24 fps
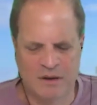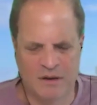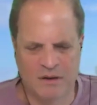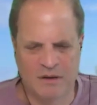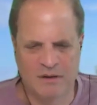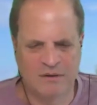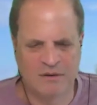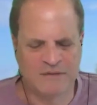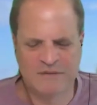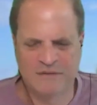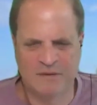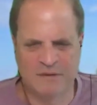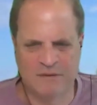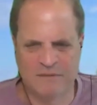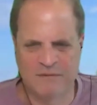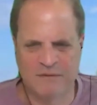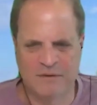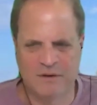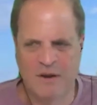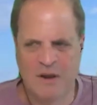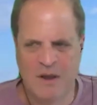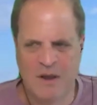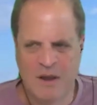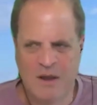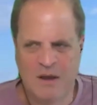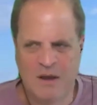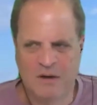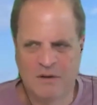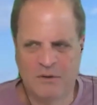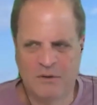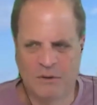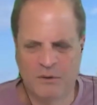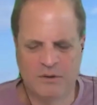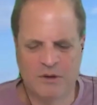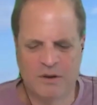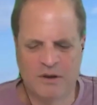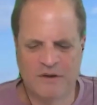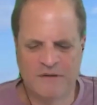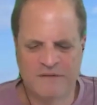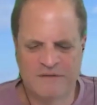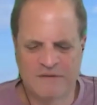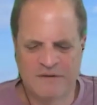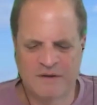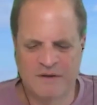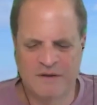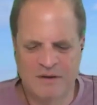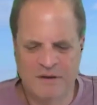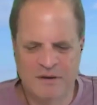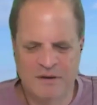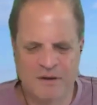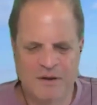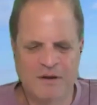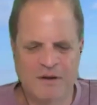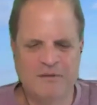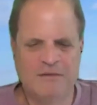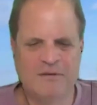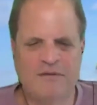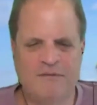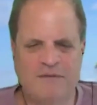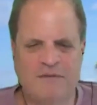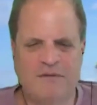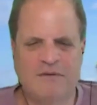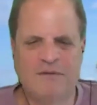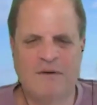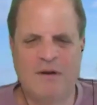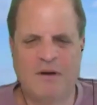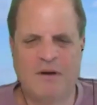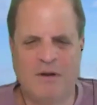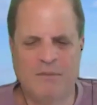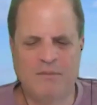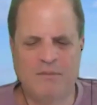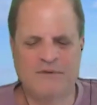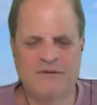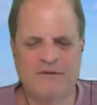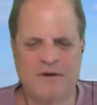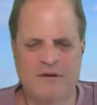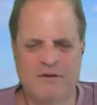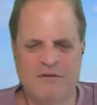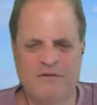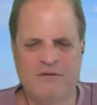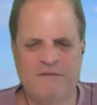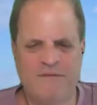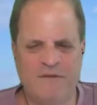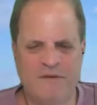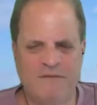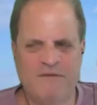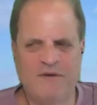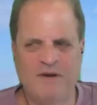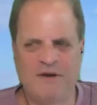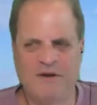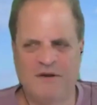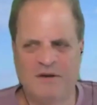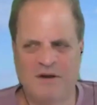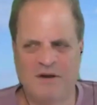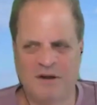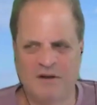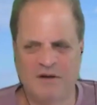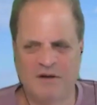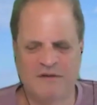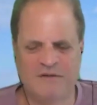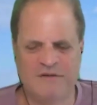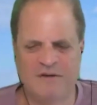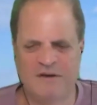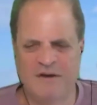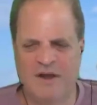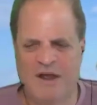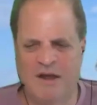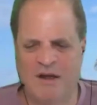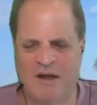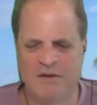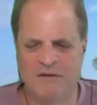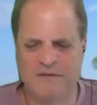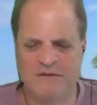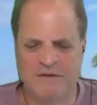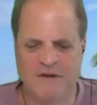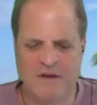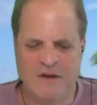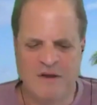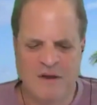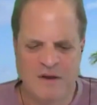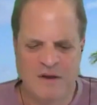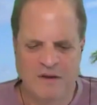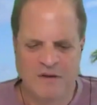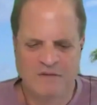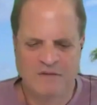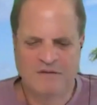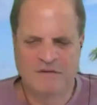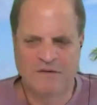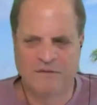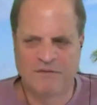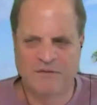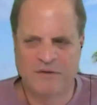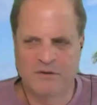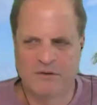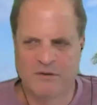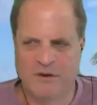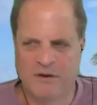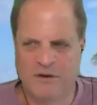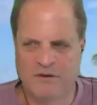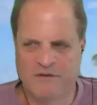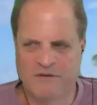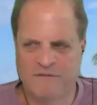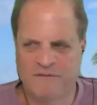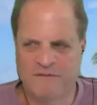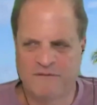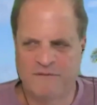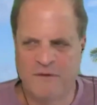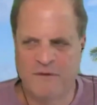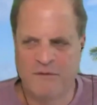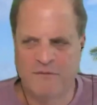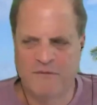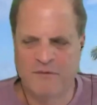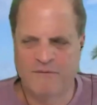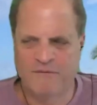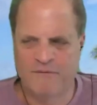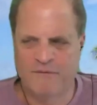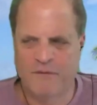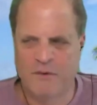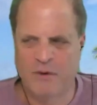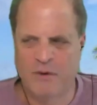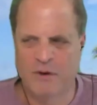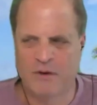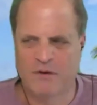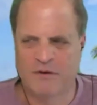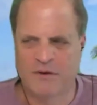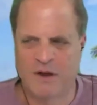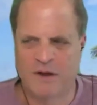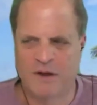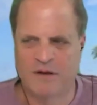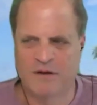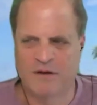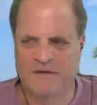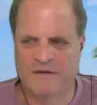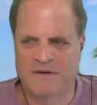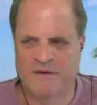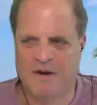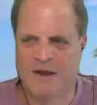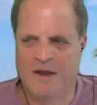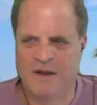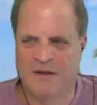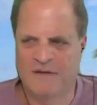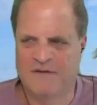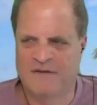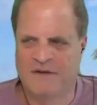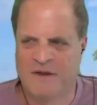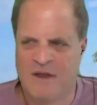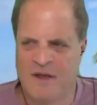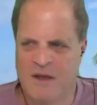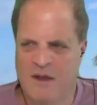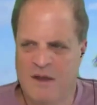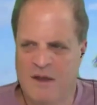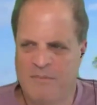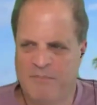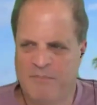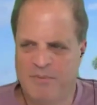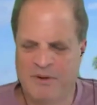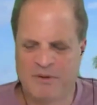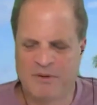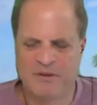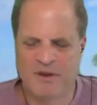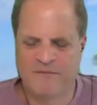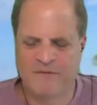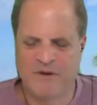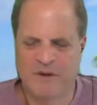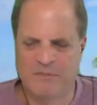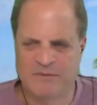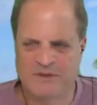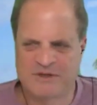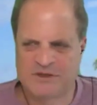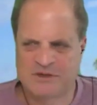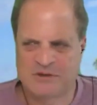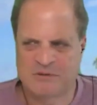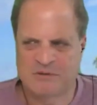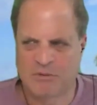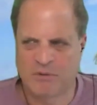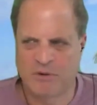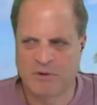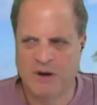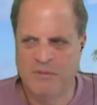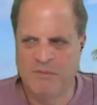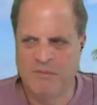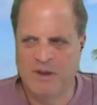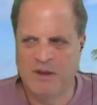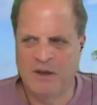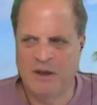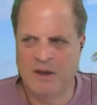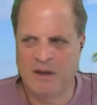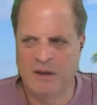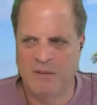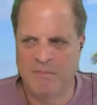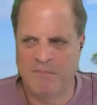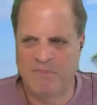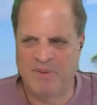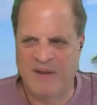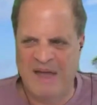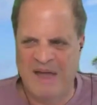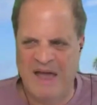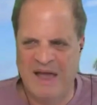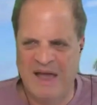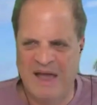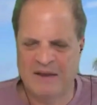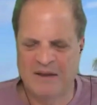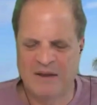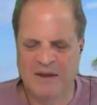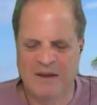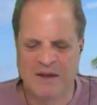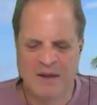Silver, gold lost uh, one hundred, almost one hundred fifteen dollars the ounce. Silver lost over four dollars an ounce, but they've come screaming back.